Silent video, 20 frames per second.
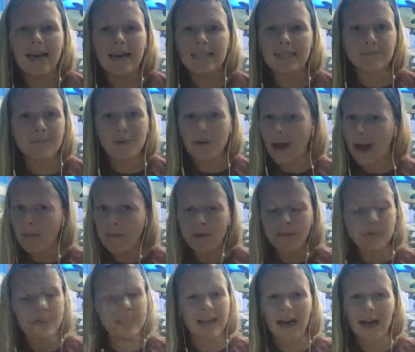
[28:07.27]
it's
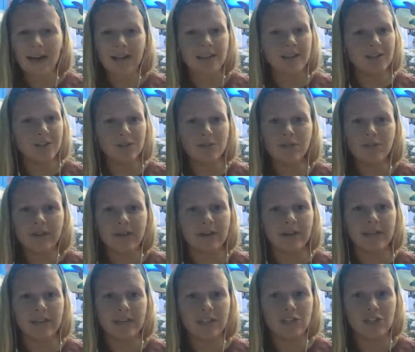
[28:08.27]
probably not gonna do a
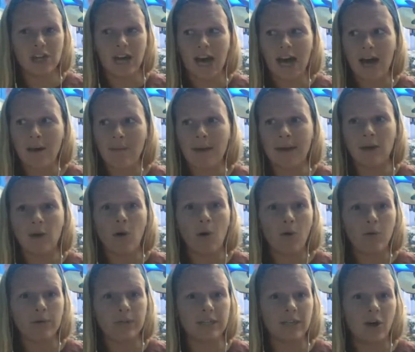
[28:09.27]
very good job at
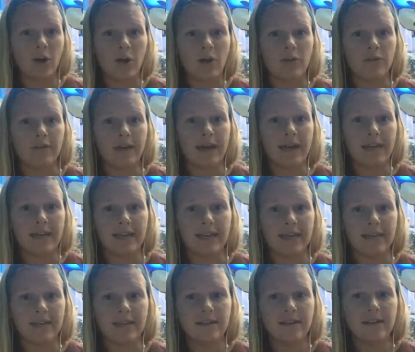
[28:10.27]
holding all of that
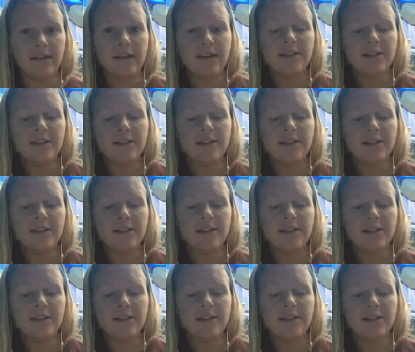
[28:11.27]
in.